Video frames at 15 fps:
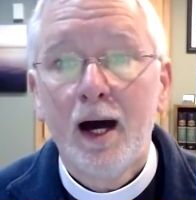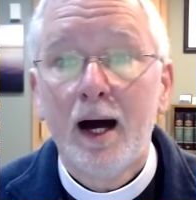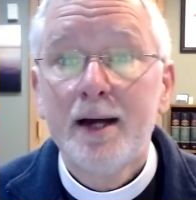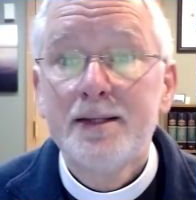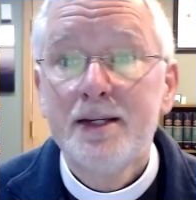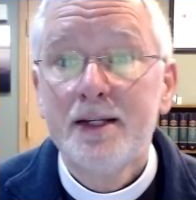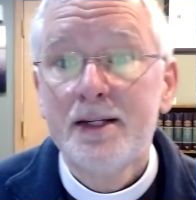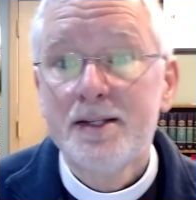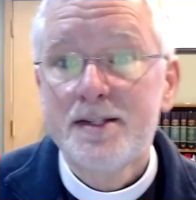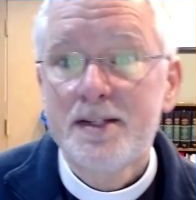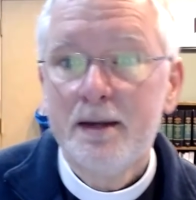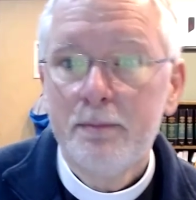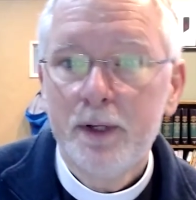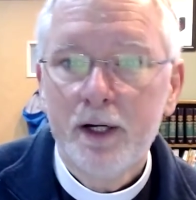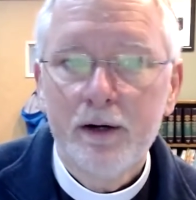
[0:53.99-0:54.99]
I attended
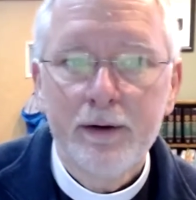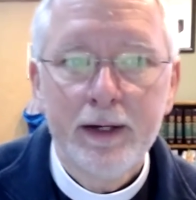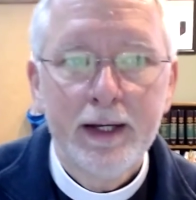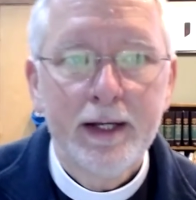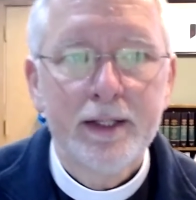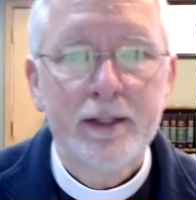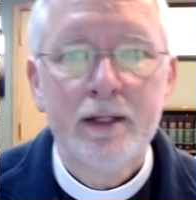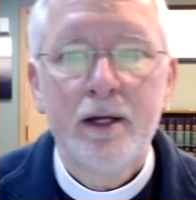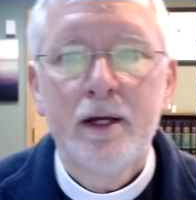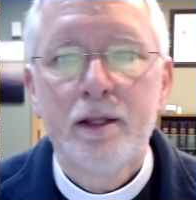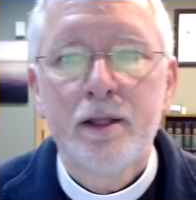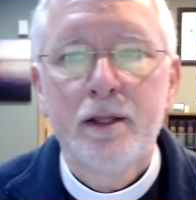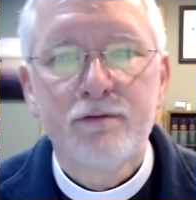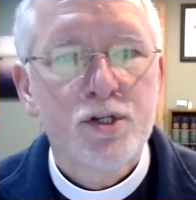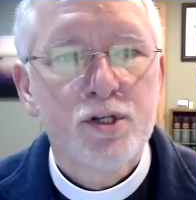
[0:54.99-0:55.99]
seminary at
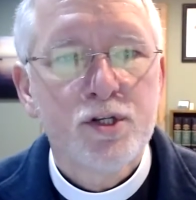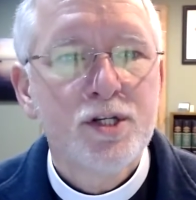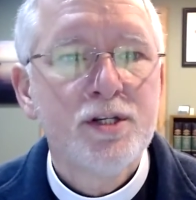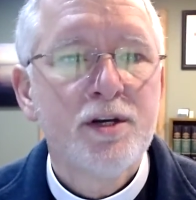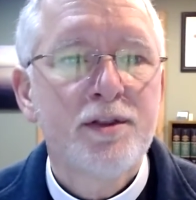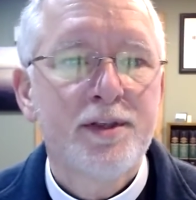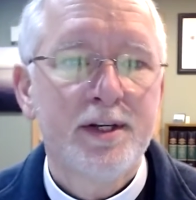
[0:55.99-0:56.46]
the Virginia